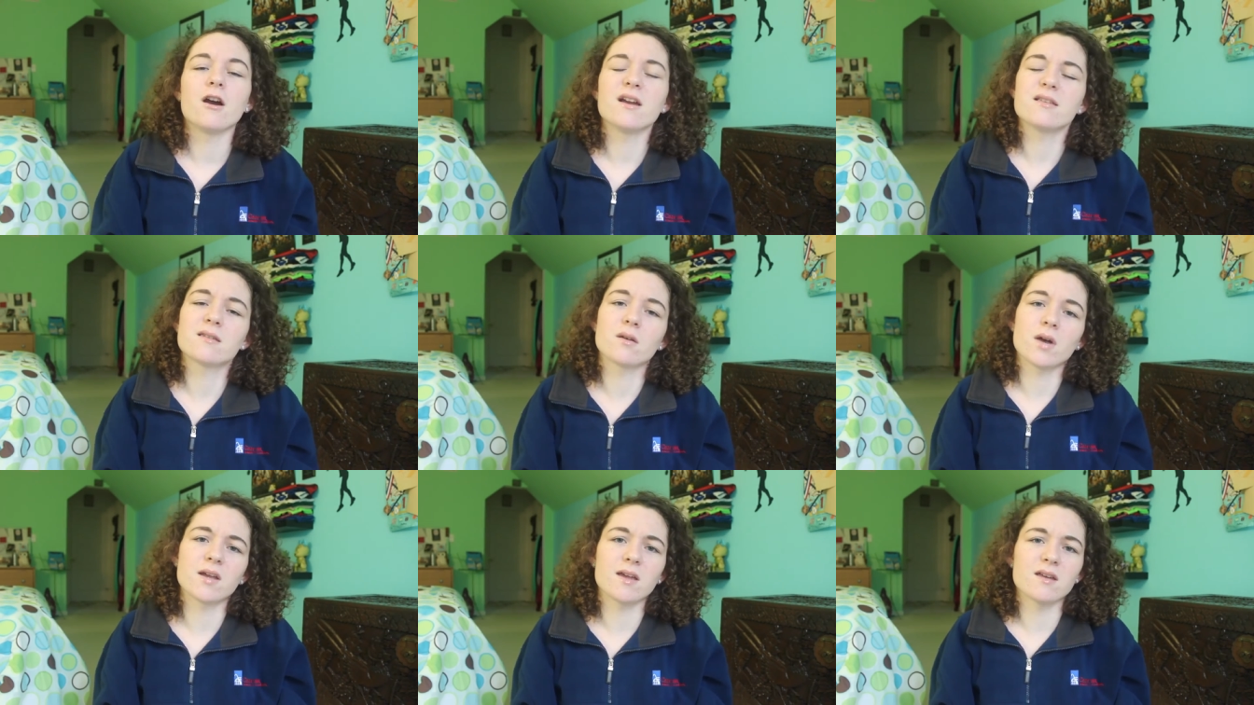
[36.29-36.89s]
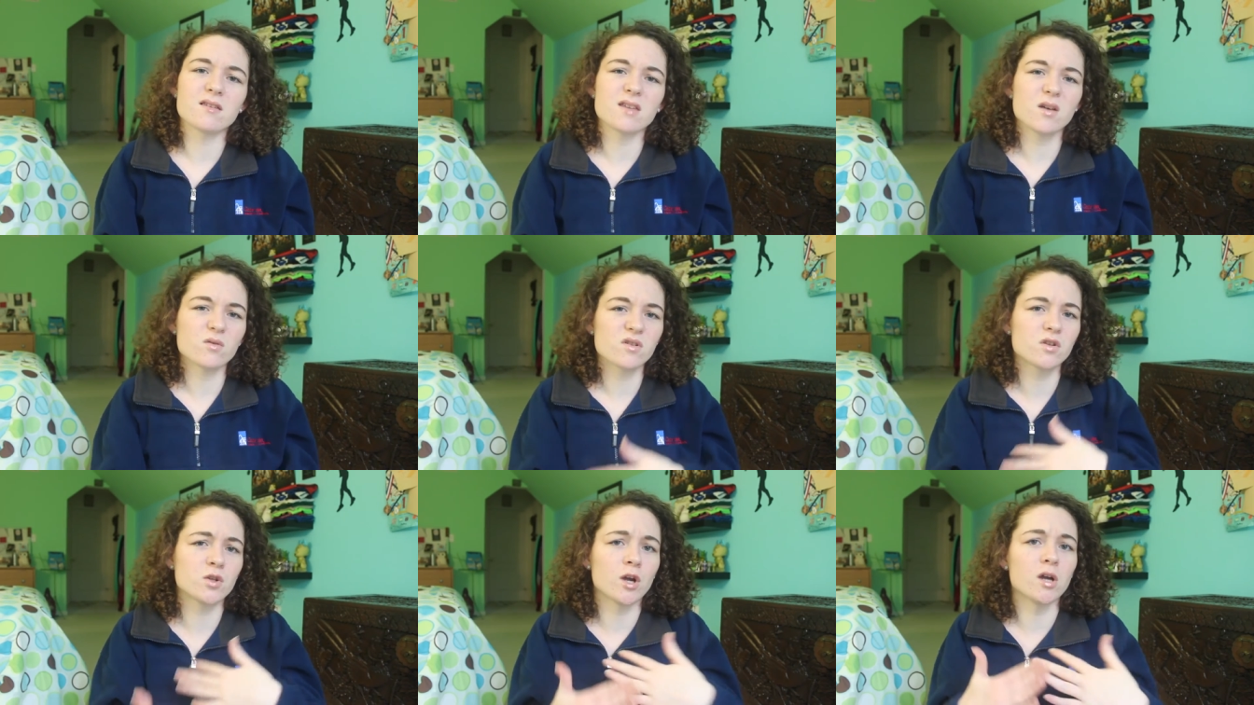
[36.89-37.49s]
Alright, so I guess I
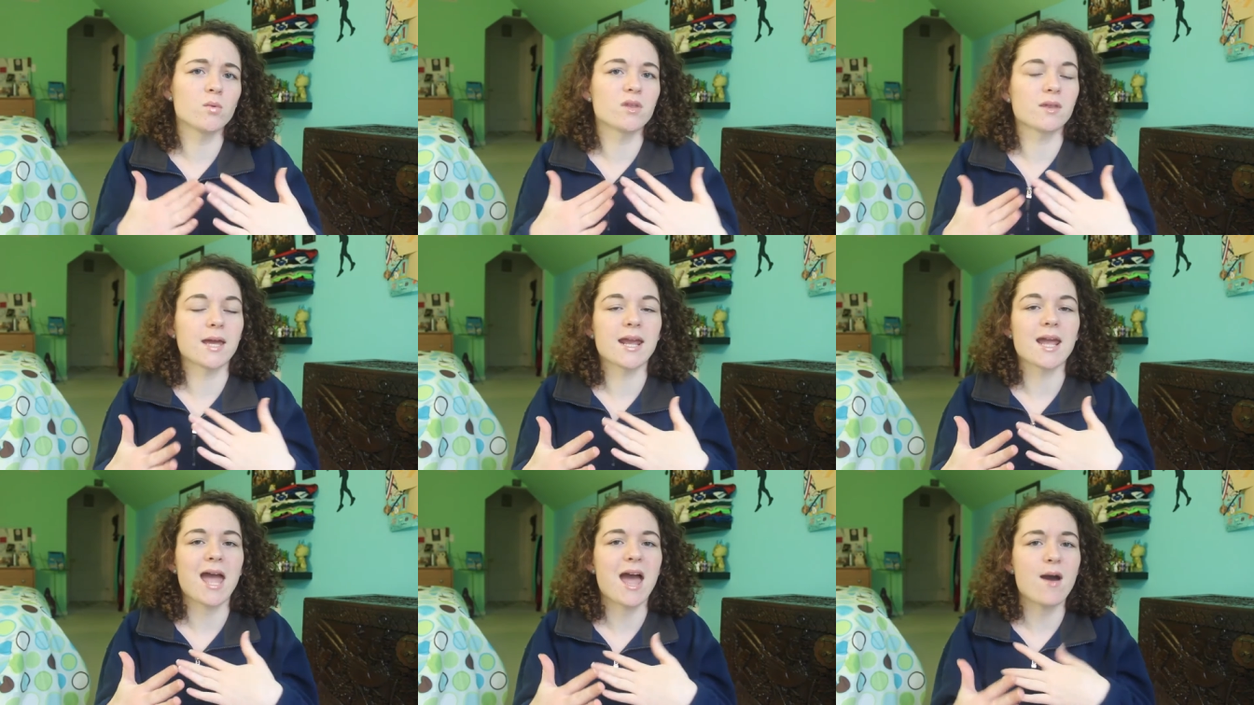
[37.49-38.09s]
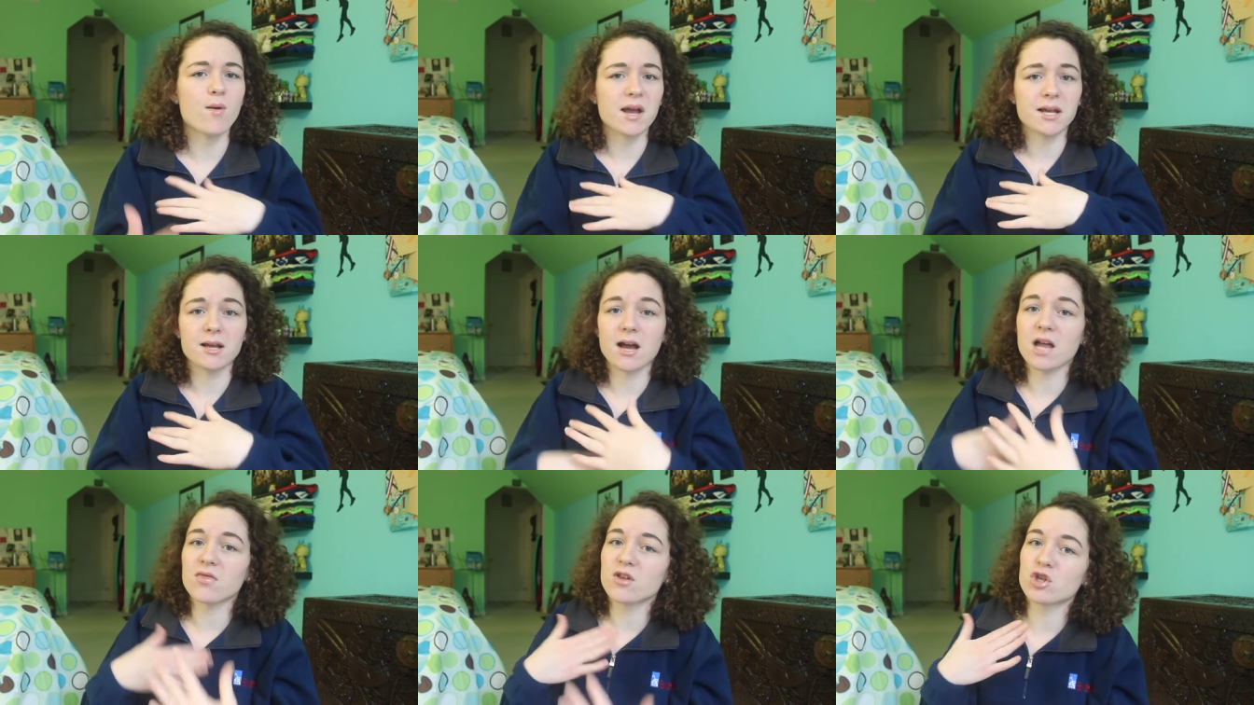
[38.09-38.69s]
will start with like how I
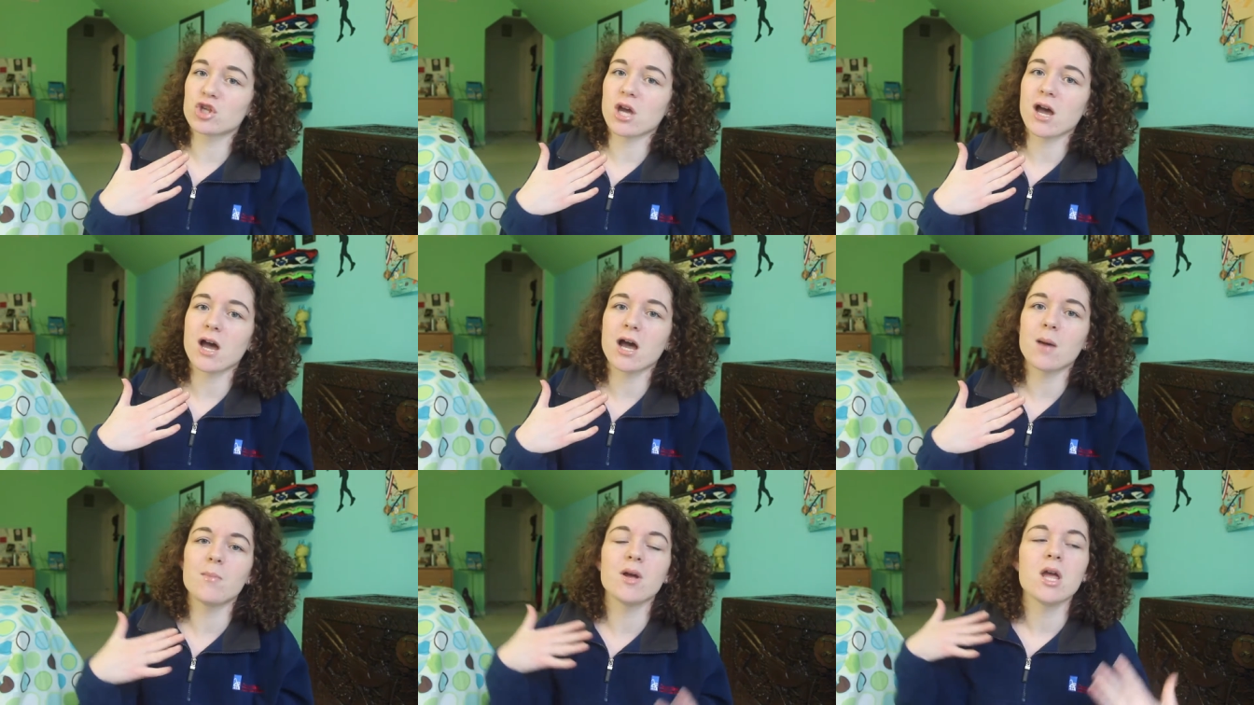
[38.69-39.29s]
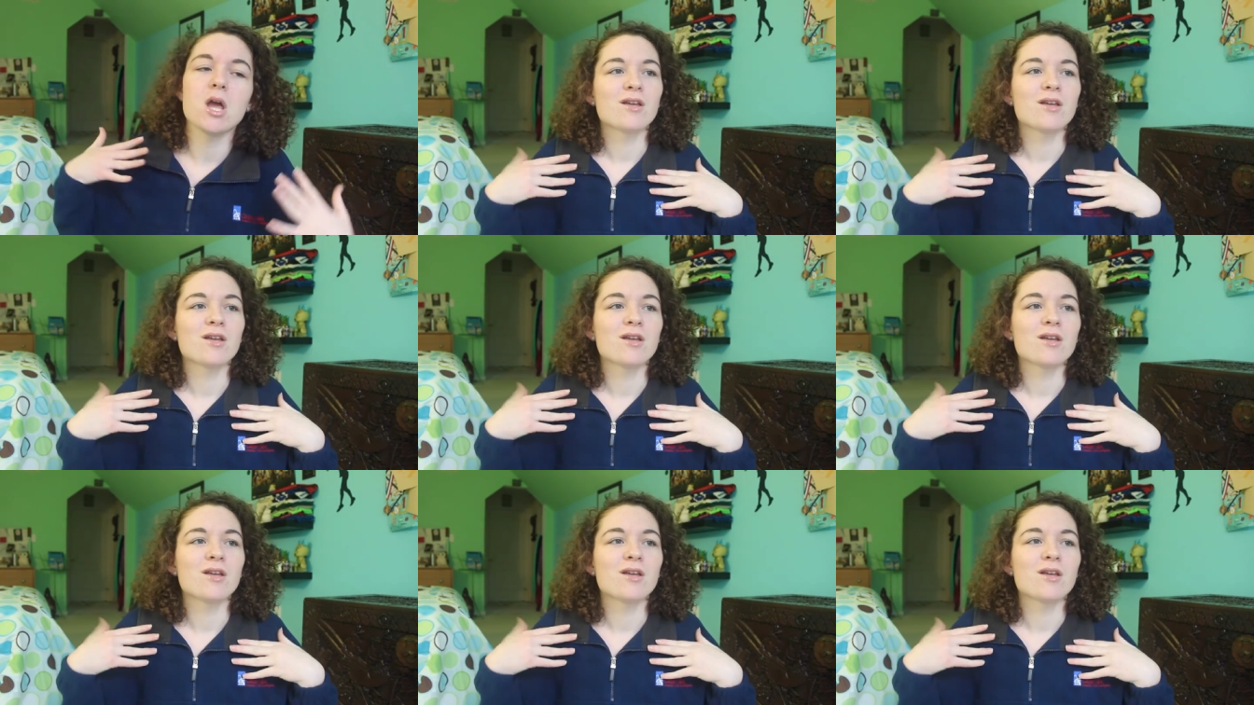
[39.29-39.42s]
got the job.